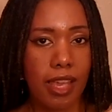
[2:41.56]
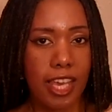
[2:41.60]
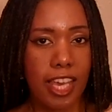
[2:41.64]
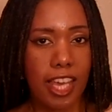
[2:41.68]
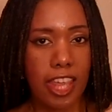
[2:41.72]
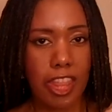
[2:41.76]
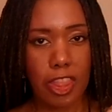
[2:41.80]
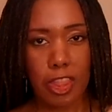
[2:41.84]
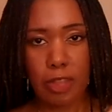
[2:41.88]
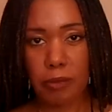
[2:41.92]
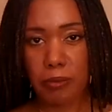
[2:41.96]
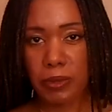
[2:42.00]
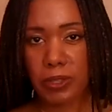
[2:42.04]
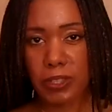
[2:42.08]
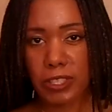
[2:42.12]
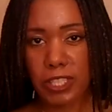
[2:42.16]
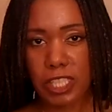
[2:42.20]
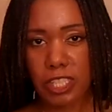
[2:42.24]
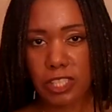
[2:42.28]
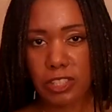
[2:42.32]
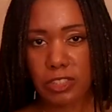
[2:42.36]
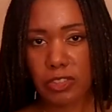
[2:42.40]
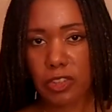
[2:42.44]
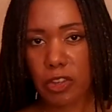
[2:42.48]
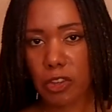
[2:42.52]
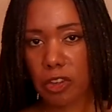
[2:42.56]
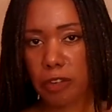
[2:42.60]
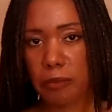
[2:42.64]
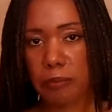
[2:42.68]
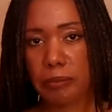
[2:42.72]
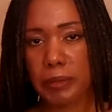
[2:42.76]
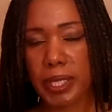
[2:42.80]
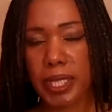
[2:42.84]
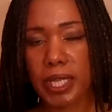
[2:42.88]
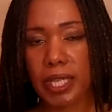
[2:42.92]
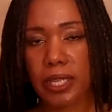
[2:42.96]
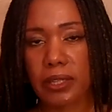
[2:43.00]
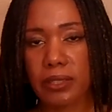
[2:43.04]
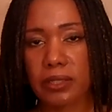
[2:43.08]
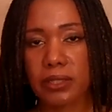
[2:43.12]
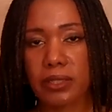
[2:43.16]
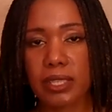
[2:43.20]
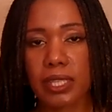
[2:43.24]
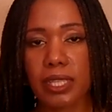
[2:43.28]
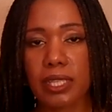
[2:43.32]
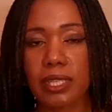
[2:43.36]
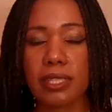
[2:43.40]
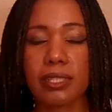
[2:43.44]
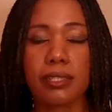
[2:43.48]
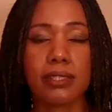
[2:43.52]
The moon in
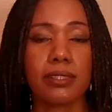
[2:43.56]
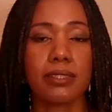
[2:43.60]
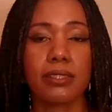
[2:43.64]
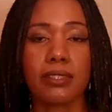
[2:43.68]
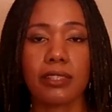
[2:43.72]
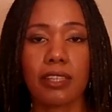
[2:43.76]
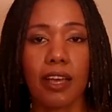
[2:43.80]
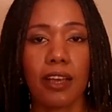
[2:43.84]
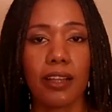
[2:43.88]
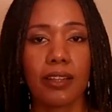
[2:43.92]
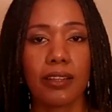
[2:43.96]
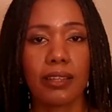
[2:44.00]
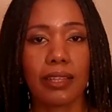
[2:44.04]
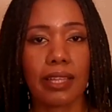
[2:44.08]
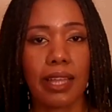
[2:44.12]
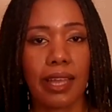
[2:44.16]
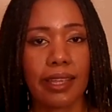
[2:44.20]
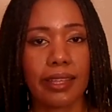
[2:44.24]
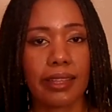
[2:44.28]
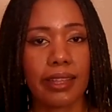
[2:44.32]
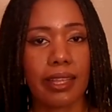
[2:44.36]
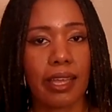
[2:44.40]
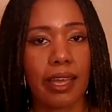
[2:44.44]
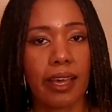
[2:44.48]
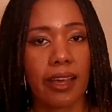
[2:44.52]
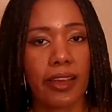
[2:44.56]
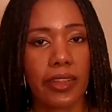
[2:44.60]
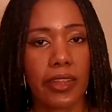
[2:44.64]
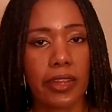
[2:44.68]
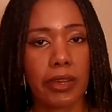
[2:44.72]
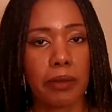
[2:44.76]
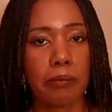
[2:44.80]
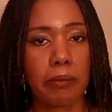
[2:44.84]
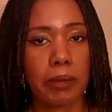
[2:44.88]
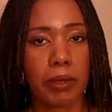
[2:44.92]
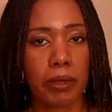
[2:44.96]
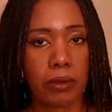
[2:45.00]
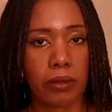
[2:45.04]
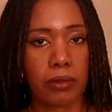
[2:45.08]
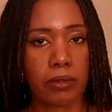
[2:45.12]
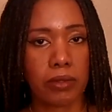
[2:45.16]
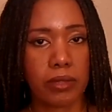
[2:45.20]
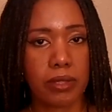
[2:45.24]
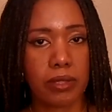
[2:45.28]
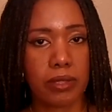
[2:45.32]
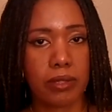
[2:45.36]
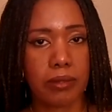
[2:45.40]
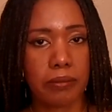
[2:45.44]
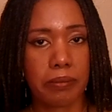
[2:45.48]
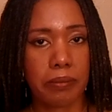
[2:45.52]
Scorpio is not like the other
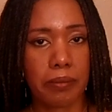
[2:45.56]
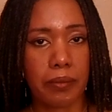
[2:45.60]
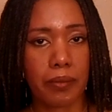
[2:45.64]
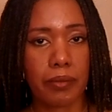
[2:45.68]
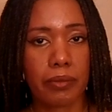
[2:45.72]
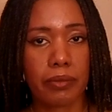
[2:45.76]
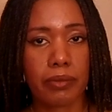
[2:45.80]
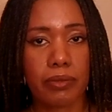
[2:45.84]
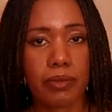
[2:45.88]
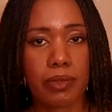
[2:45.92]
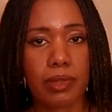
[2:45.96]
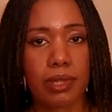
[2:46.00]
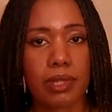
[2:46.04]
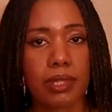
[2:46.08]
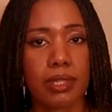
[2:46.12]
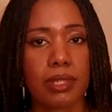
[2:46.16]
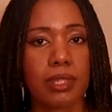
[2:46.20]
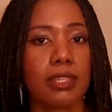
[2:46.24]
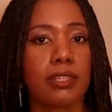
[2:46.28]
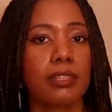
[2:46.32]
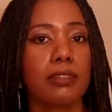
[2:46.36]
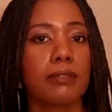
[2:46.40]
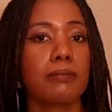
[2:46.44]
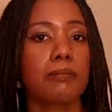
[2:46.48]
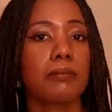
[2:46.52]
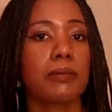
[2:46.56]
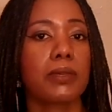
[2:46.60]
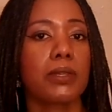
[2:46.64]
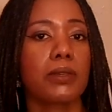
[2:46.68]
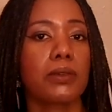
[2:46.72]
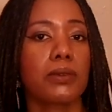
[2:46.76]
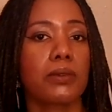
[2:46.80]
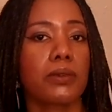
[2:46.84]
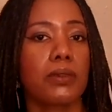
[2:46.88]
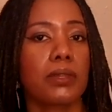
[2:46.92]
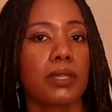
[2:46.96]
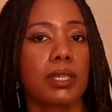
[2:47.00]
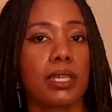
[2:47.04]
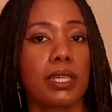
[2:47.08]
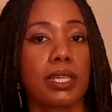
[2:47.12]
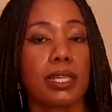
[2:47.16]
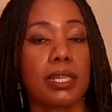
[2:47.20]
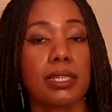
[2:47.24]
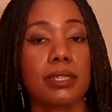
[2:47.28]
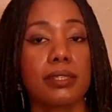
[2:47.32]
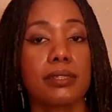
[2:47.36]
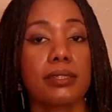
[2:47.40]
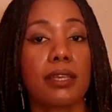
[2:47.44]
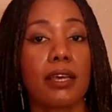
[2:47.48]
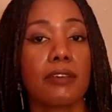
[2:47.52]
moons. This moon
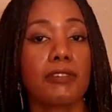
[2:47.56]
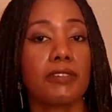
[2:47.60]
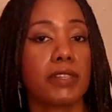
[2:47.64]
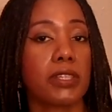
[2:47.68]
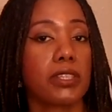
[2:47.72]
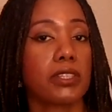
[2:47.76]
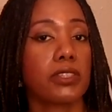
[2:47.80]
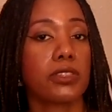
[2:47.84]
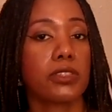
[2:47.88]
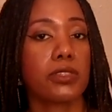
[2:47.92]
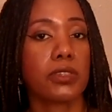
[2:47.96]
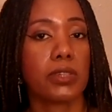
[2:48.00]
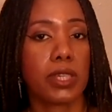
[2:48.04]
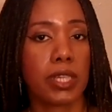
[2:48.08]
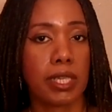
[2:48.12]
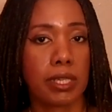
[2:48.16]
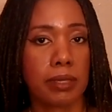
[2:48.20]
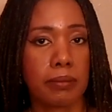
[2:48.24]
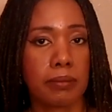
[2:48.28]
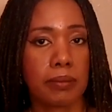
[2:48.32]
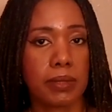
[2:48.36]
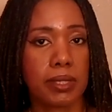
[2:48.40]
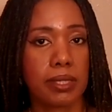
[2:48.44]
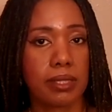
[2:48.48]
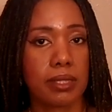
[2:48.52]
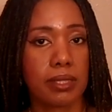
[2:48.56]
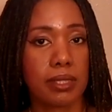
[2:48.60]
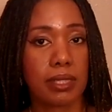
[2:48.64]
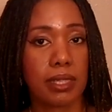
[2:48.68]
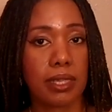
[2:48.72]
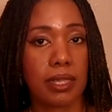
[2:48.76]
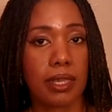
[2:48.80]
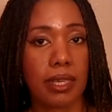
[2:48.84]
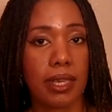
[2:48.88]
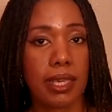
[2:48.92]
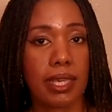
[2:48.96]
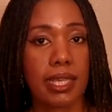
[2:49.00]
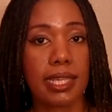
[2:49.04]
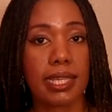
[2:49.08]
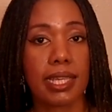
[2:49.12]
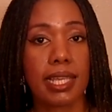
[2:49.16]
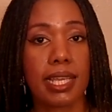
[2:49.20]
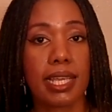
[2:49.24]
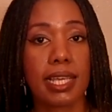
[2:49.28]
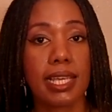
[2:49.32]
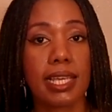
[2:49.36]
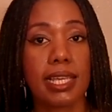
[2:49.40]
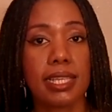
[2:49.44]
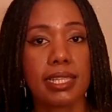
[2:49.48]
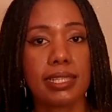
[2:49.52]
is of extremes.
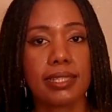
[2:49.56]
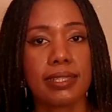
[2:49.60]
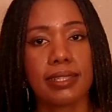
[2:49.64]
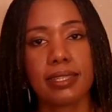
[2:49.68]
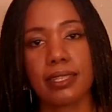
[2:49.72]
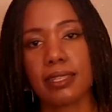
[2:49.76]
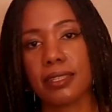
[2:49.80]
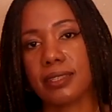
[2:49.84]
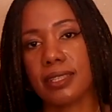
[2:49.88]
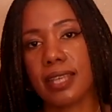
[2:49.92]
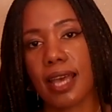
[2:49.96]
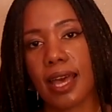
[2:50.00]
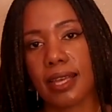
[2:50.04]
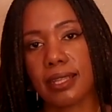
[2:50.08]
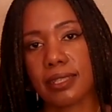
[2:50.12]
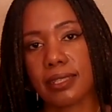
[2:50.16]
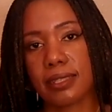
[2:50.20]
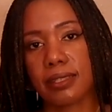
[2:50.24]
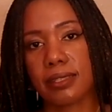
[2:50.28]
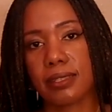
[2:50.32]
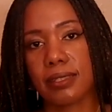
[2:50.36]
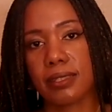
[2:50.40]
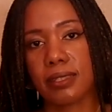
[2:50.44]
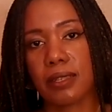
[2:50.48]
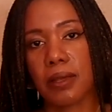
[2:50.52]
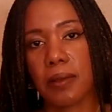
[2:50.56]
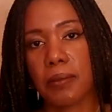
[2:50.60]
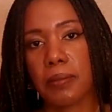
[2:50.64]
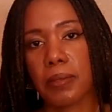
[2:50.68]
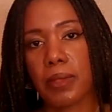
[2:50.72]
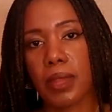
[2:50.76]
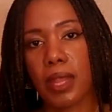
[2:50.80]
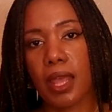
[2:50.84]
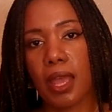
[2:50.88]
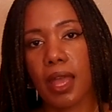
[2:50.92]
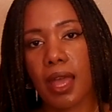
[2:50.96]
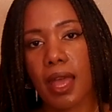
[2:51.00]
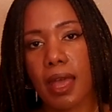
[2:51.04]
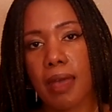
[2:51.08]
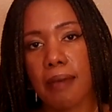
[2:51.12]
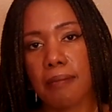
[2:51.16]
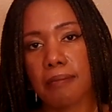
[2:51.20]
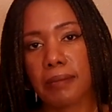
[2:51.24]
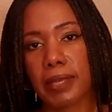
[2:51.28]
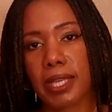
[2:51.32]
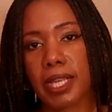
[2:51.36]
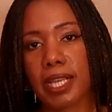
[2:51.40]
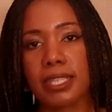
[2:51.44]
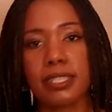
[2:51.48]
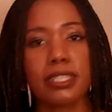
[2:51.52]
It is intense,
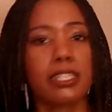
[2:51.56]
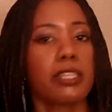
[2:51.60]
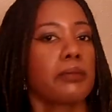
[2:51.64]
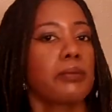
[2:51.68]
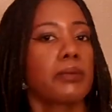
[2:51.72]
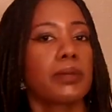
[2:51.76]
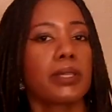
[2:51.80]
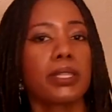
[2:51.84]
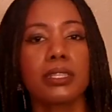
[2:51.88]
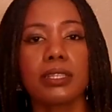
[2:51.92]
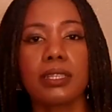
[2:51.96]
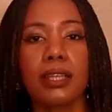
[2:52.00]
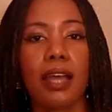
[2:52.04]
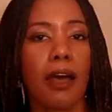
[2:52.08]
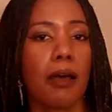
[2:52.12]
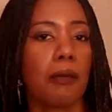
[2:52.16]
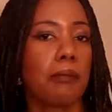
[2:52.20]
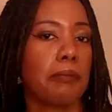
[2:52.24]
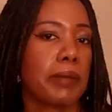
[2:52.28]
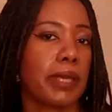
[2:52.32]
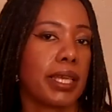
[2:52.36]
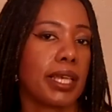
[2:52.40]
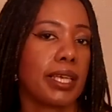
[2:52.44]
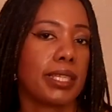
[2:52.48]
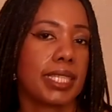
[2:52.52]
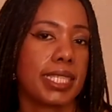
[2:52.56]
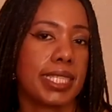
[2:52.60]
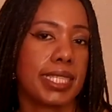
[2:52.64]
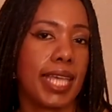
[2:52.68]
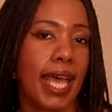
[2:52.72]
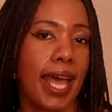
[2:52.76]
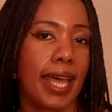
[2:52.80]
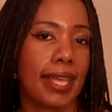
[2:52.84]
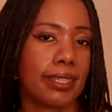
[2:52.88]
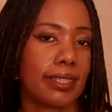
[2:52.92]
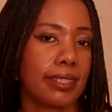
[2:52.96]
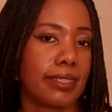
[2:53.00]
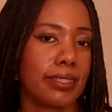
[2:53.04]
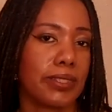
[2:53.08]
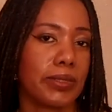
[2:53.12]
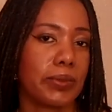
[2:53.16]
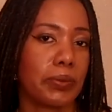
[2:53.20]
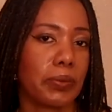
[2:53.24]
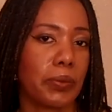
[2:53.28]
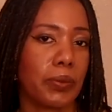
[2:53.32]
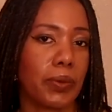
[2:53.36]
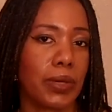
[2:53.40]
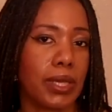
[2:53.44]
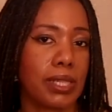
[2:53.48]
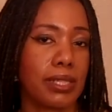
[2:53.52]
because it will not be
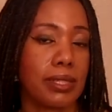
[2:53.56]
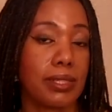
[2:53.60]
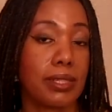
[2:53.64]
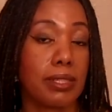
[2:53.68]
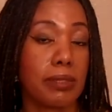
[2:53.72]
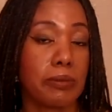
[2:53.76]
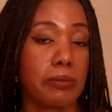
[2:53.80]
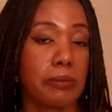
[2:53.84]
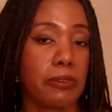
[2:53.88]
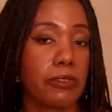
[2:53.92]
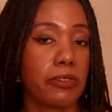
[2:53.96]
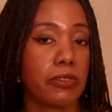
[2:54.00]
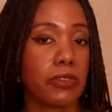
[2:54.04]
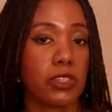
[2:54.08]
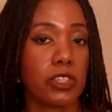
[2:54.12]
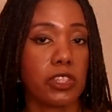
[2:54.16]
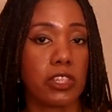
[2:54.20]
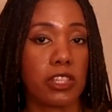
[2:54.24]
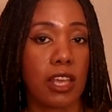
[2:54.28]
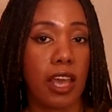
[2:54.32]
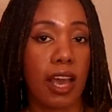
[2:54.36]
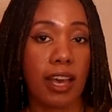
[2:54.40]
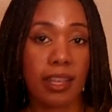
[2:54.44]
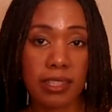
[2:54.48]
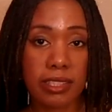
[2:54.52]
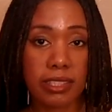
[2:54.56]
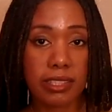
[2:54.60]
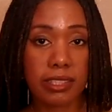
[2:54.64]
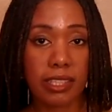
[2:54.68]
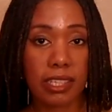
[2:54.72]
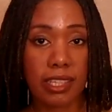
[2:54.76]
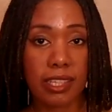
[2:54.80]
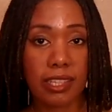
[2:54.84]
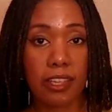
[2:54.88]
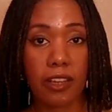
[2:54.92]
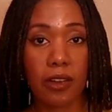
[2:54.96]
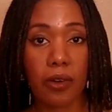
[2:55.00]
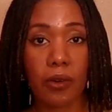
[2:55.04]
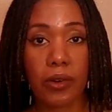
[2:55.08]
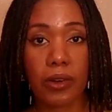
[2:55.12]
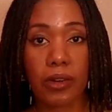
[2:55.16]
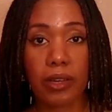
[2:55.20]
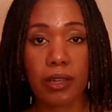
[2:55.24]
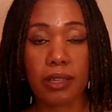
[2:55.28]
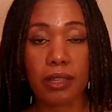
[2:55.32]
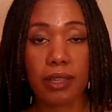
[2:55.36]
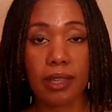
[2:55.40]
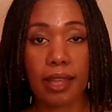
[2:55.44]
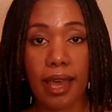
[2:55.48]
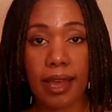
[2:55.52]
content with superficiality
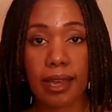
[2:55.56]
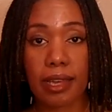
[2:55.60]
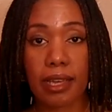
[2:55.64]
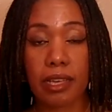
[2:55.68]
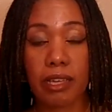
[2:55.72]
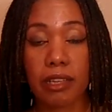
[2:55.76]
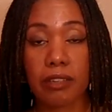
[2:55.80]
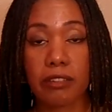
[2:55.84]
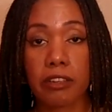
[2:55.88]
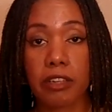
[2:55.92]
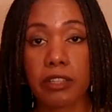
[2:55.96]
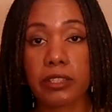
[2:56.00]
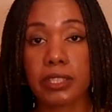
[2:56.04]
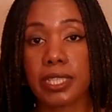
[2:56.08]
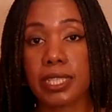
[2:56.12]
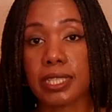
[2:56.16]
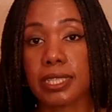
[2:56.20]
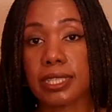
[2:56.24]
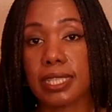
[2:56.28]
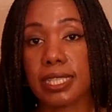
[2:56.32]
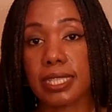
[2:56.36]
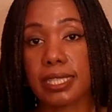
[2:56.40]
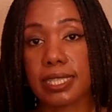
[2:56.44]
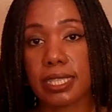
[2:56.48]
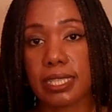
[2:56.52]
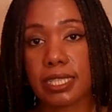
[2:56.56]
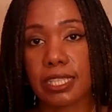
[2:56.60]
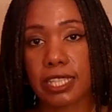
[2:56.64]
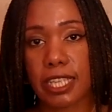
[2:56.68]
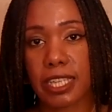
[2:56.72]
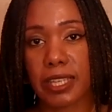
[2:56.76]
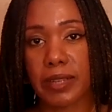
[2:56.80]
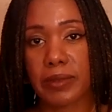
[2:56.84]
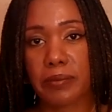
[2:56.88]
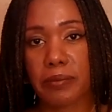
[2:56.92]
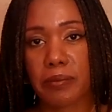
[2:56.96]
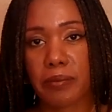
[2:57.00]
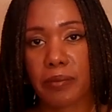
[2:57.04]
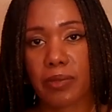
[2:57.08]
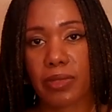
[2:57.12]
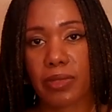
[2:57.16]
or lack of authenticity.